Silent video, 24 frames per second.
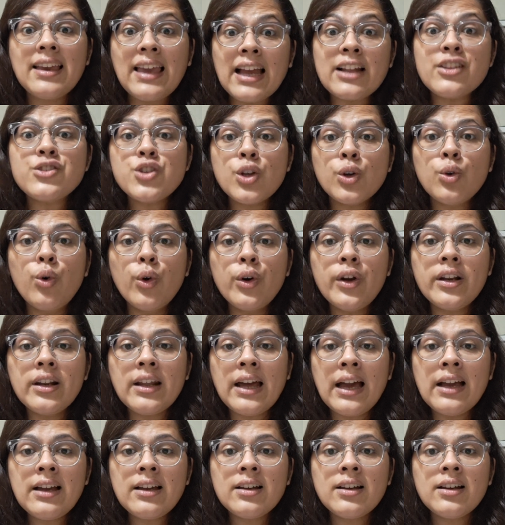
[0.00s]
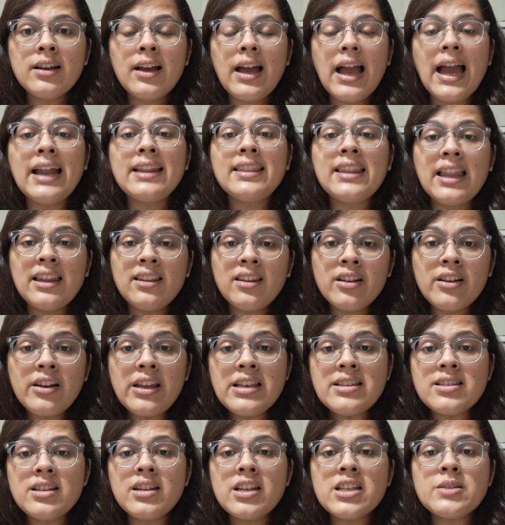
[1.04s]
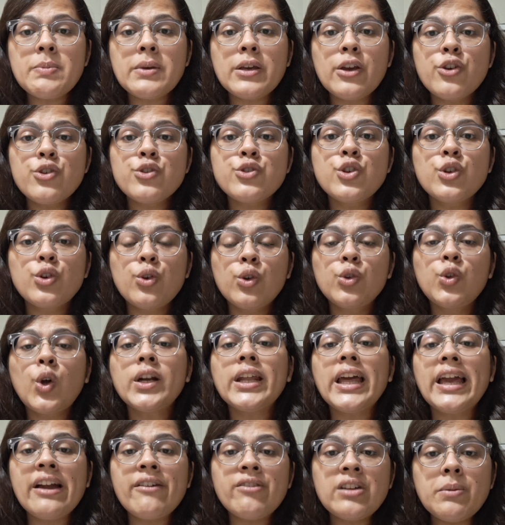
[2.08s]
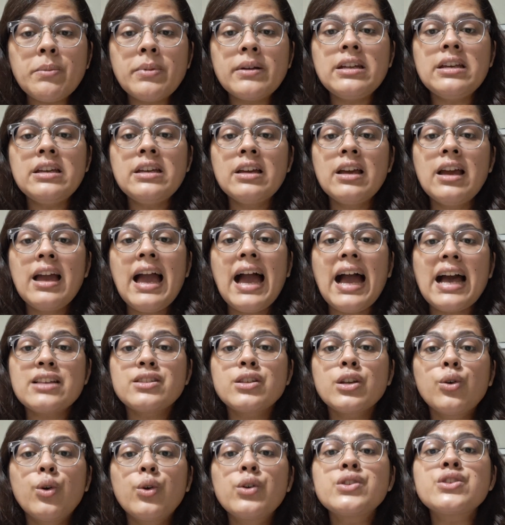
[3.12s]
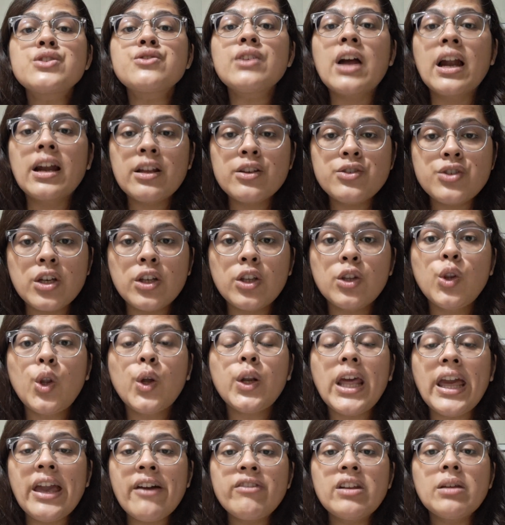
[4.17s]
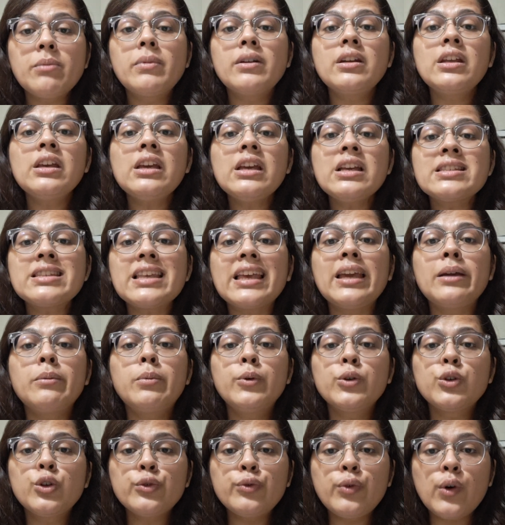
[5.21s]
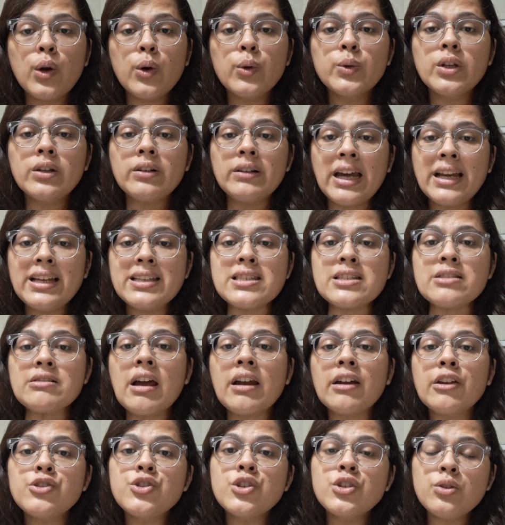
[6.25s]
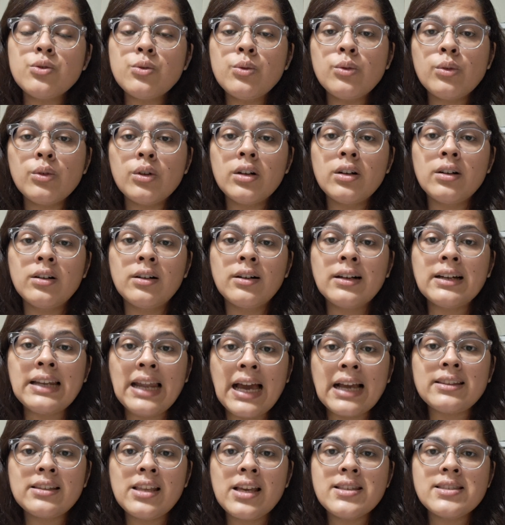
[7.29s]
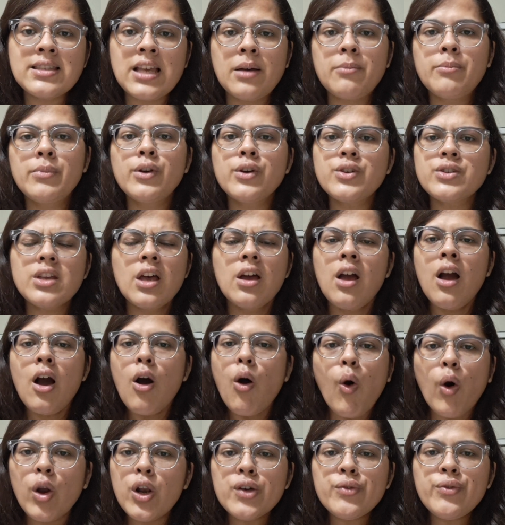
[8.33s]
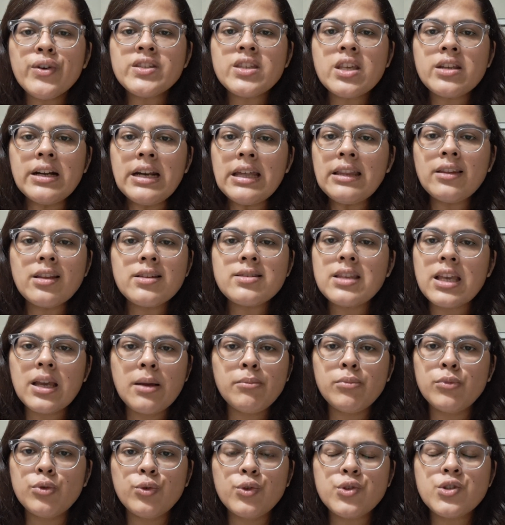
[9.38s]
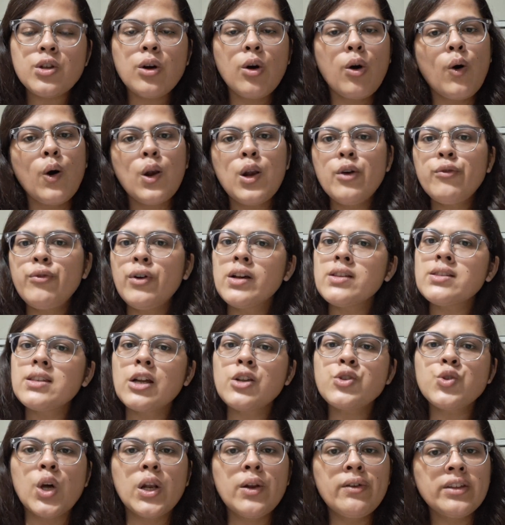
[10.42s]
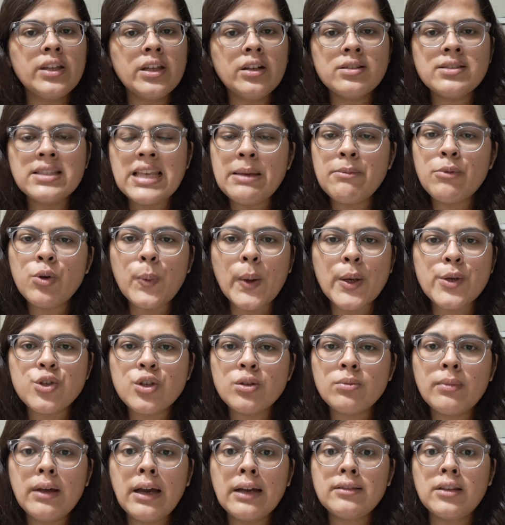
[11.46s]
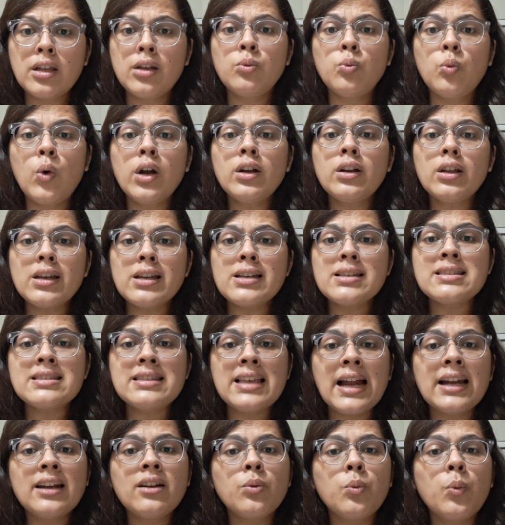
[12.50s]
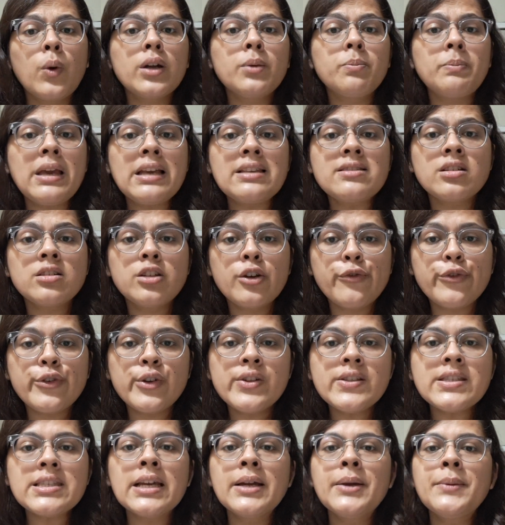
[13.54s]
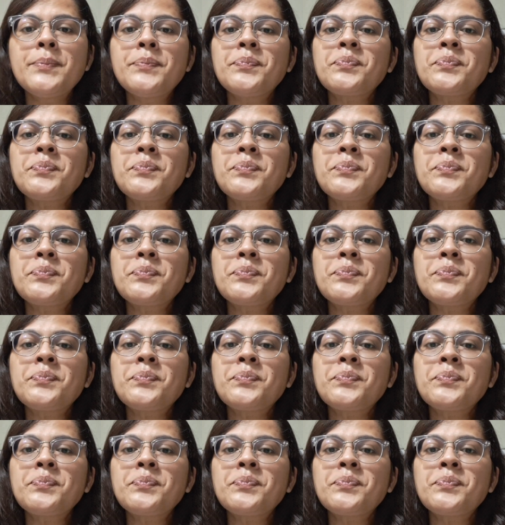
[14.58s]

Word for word: gets a good rank and the, the reason is because you know not everybody has a good strategy not everybody is able to follow the right strategy to uh, crack the exam because all of us are reading the same notes all of us are solving the same question bank then what is that what makes a difference